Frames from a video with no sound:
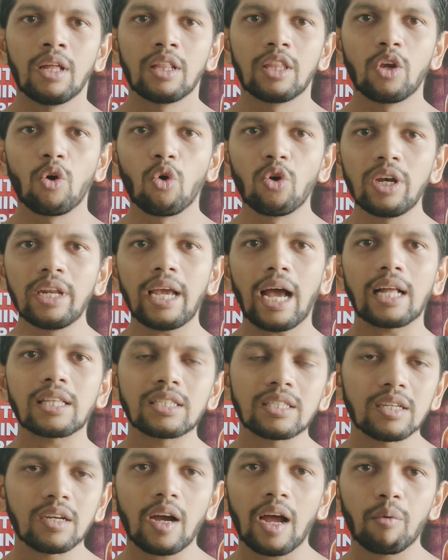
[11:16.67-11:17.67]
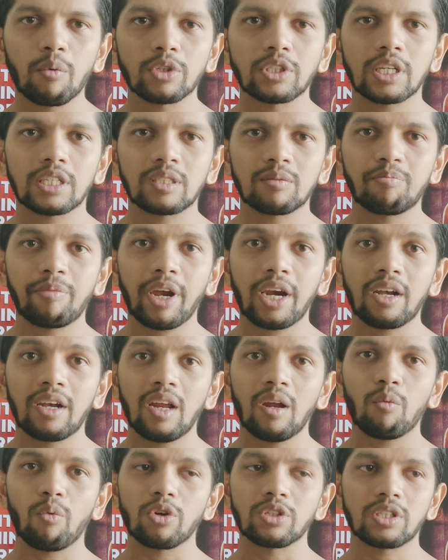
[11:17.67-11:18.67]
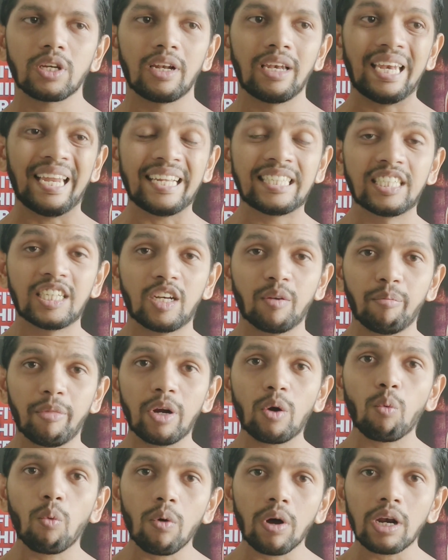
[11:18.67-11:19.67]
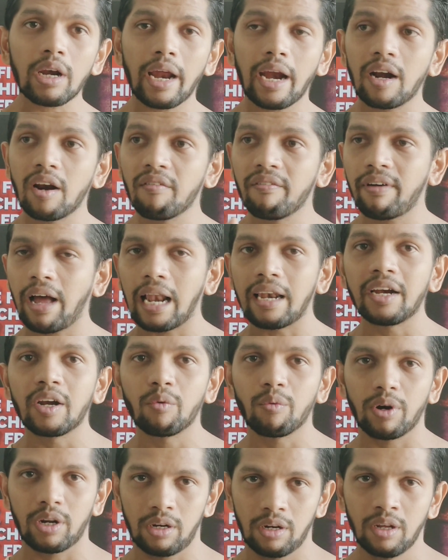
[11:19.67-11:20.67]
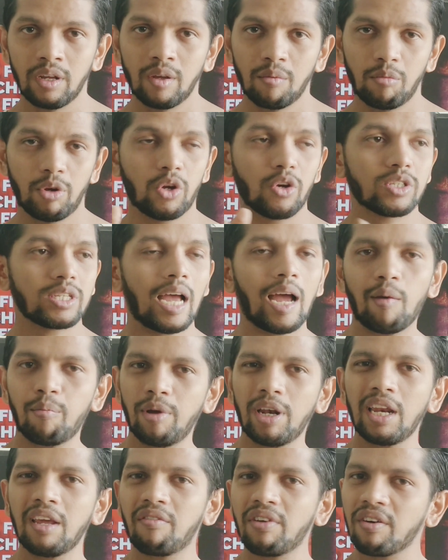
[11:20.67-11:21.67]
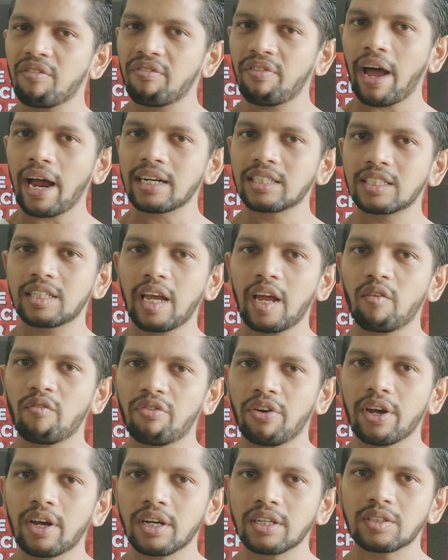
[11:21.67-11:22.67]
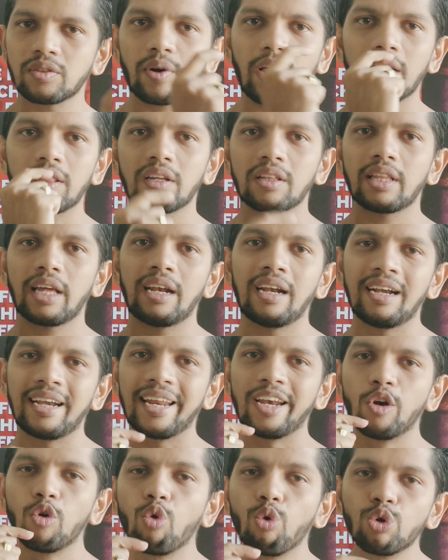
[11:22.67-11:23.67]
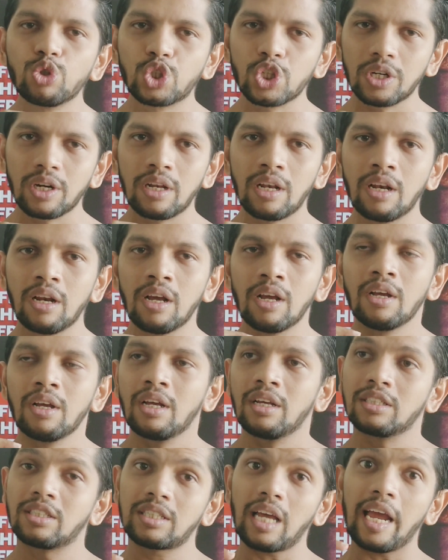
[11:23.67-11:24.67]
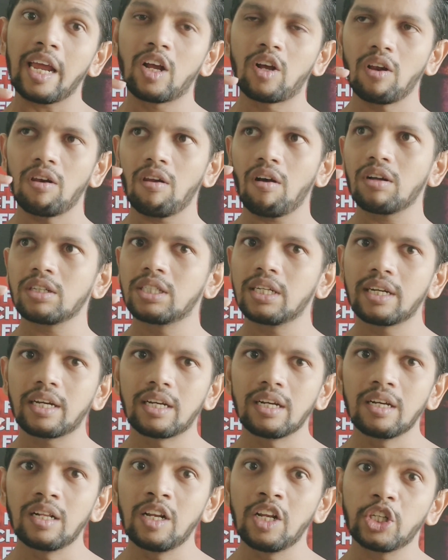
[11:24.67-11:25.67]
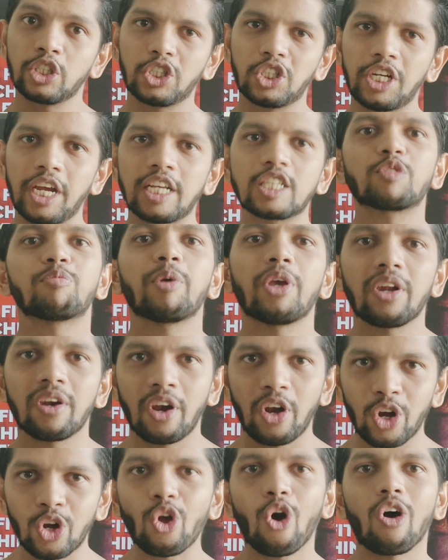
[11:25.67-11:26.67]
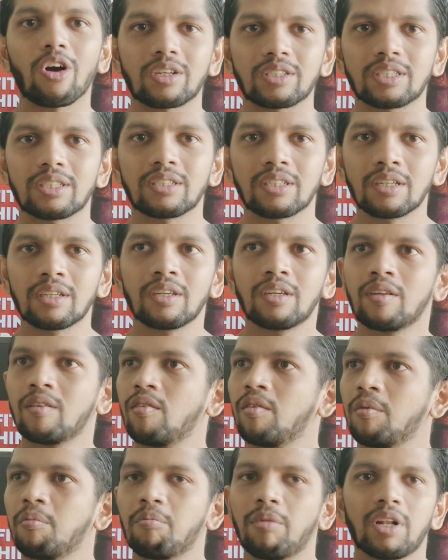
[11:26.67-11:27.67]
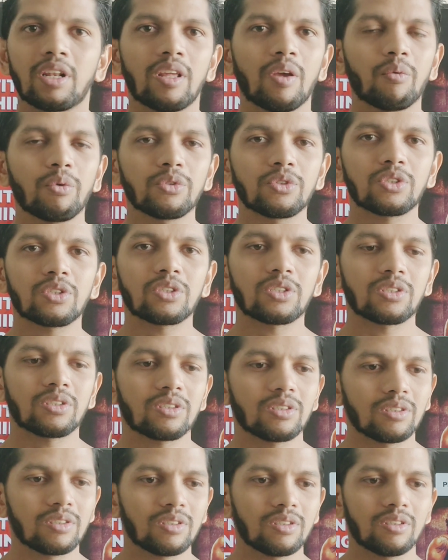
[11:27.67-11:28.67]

The only answer I was expecting was a legitimate one and a valid one, because I believe in facts and figures rather than delusional, psychological, Shakespearean talks. But there was